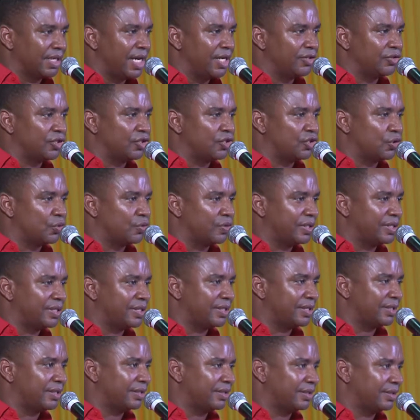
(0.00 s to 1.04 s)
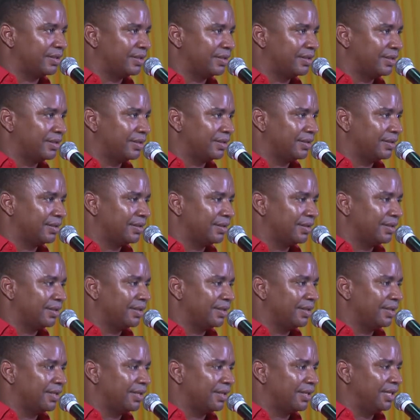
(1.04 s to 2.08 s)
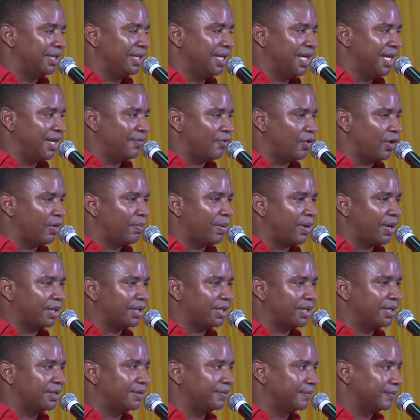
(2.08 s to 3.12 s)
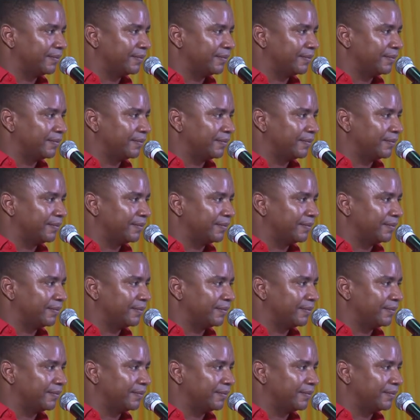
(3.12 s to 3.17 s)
introduce the leader of our party.